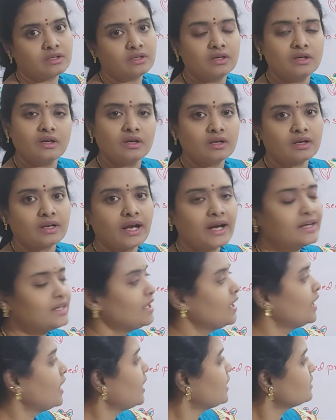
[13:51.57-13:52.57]
Right?
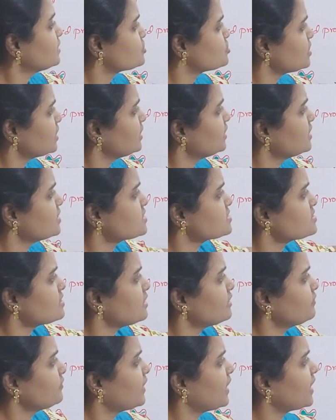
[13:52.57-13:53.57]
And the gel itself
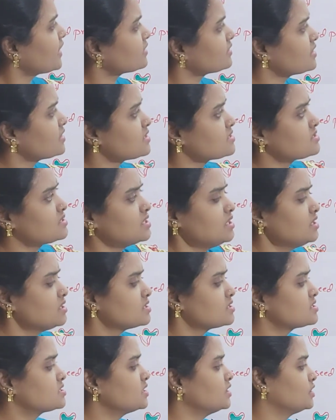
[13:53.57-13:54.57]
acts as the
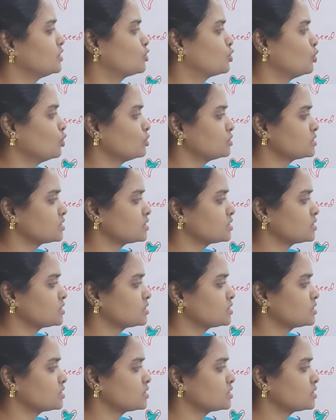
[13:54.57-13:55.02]
seed coat.